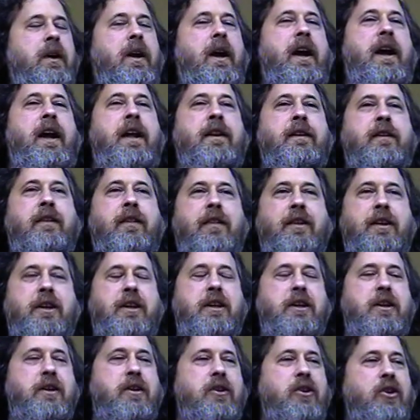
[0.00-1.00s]
And
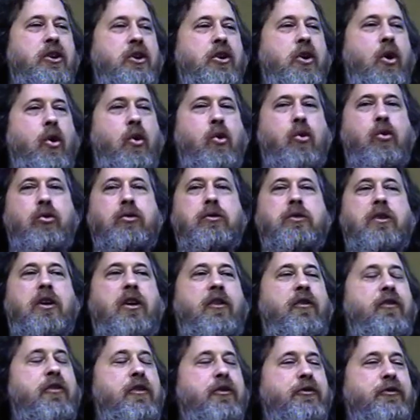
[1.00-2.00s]
the
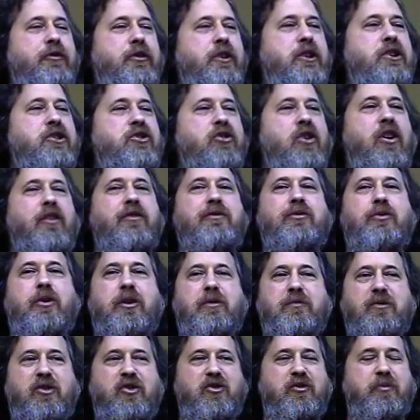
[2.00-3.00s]
goal of the free
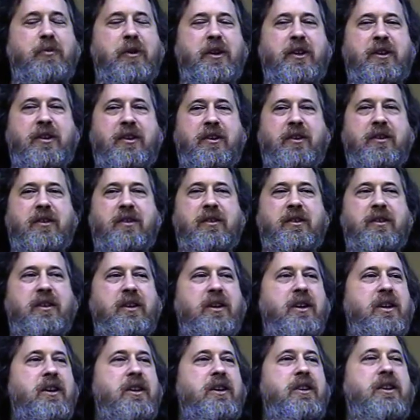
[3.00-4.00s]
software movement
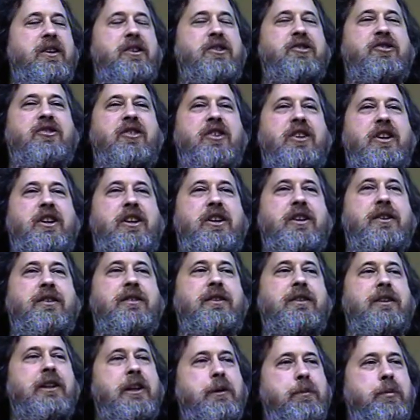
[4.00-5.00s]
is the
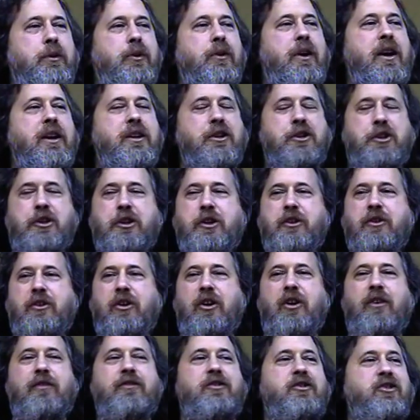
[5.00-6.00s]

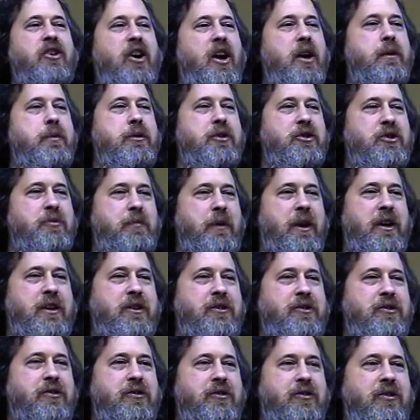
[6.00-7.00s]
liberation of
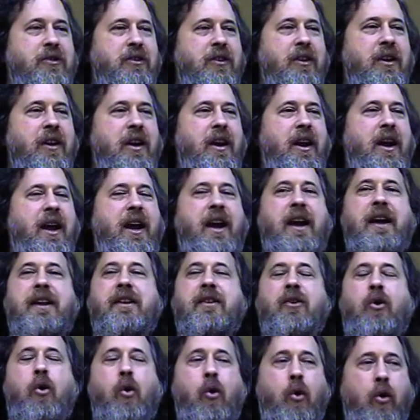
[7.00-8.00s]
cyberspace
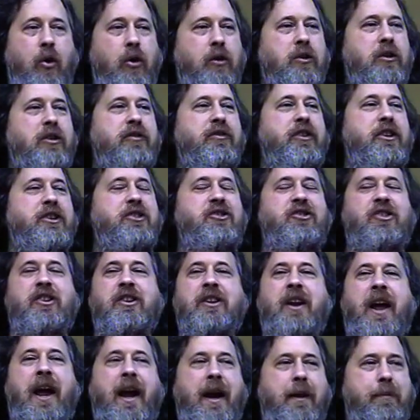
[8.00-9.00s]
and all of its
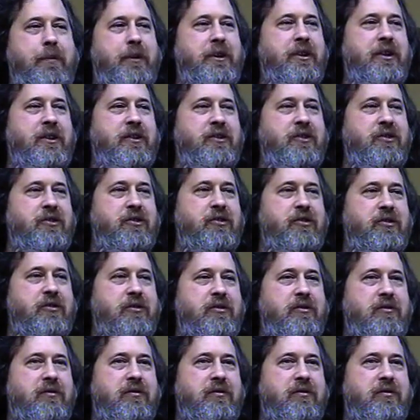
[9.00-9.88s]
inhabitants.